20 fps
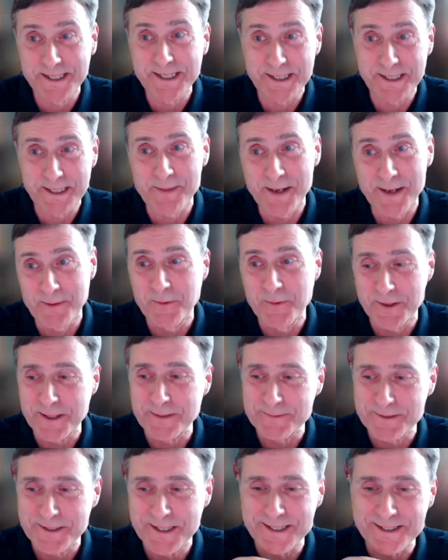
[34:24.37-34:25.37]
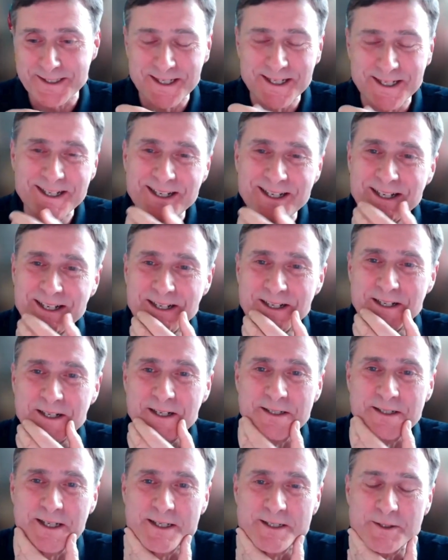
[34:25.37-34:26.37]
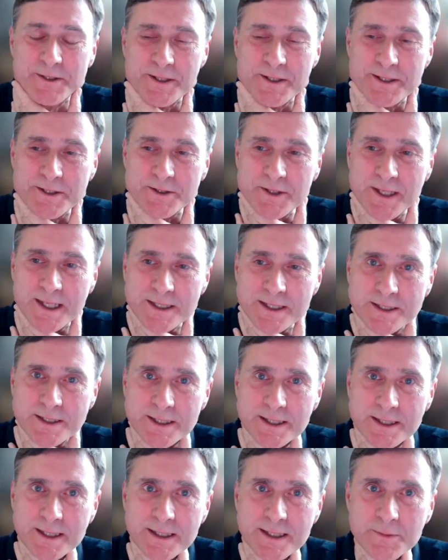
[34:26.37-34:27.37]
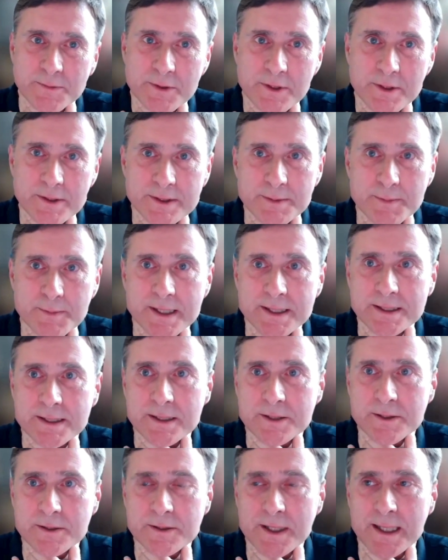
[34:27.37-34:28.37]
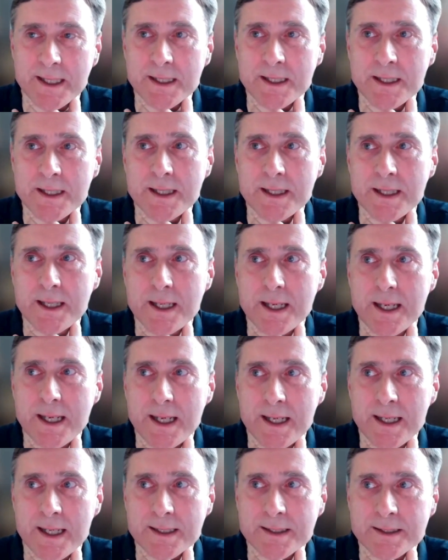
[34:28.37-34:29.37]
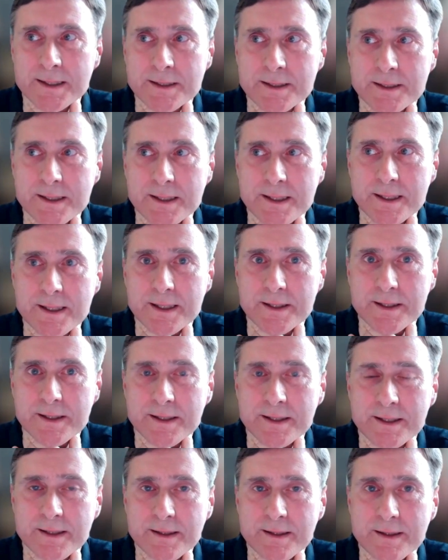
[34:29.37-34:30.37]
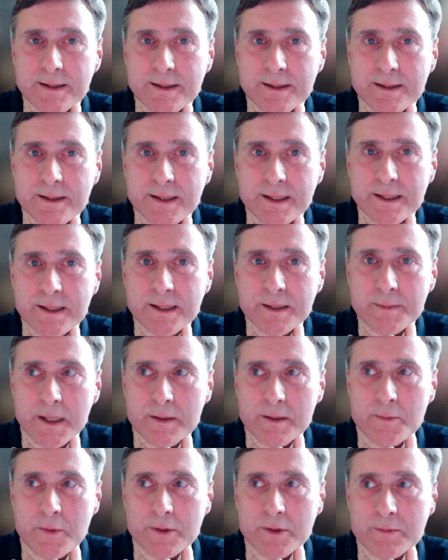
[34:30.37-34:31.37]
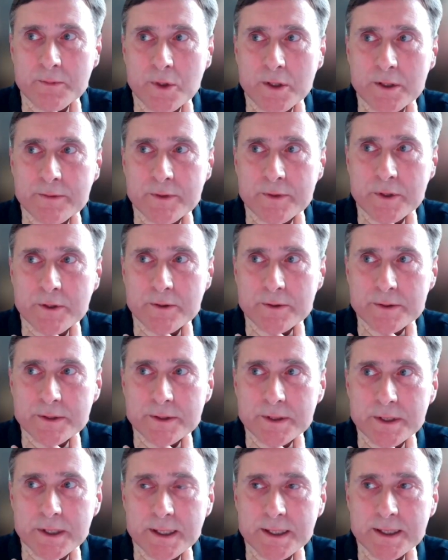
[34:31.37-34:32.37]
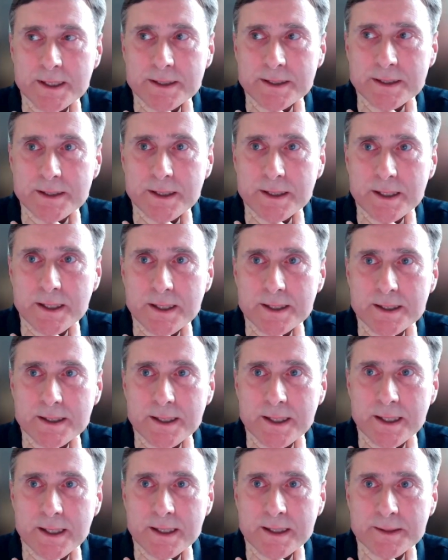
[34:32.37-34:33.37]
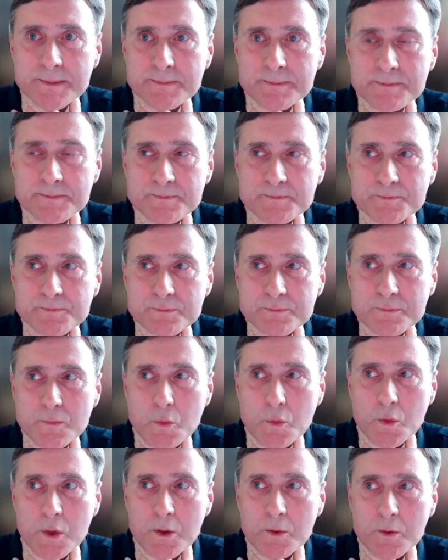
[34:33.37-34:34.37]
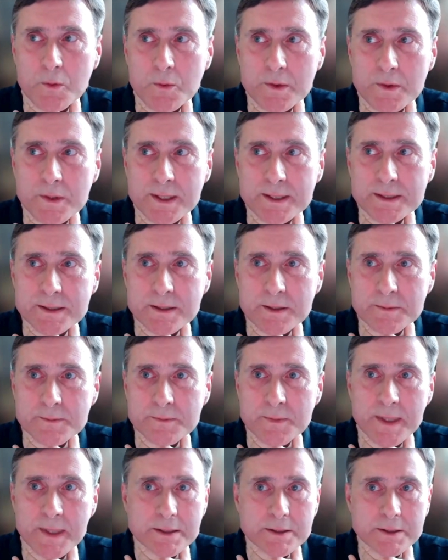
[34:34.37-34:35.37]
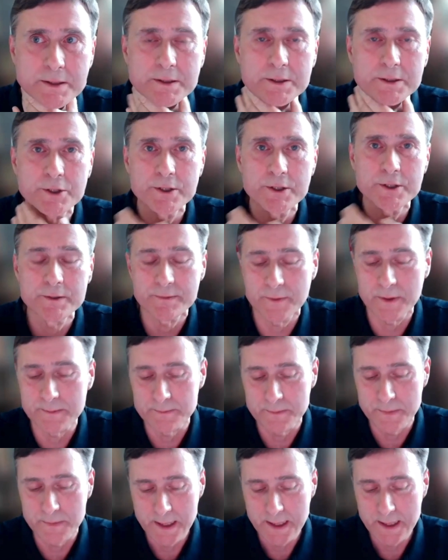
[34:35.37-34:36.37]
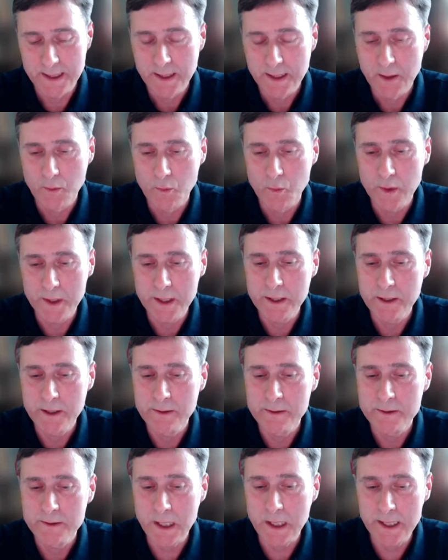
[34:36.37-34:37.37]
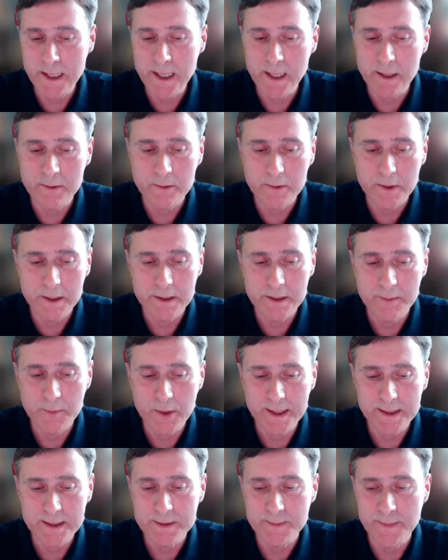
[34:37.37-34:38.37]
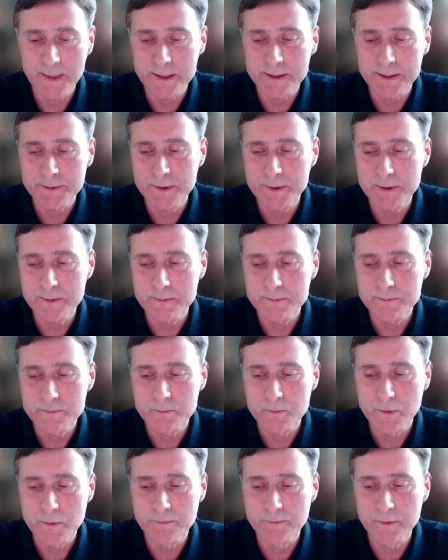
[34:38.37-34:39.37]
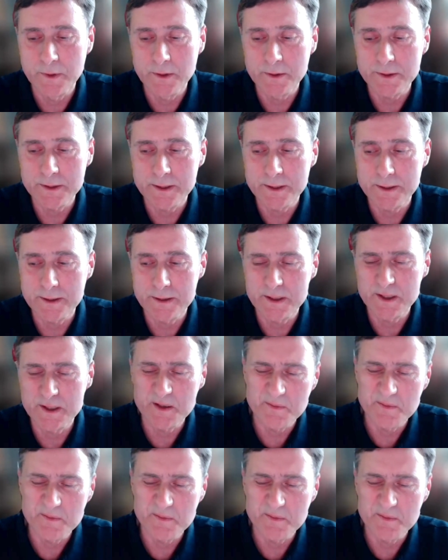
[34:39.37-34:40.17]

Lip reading: Thinking about what comes next, and doing the strategy, and we've got space to do that. And the thing about the modern world, of course, is there's so much to choose from. We use Clio in the practice management. We've looked at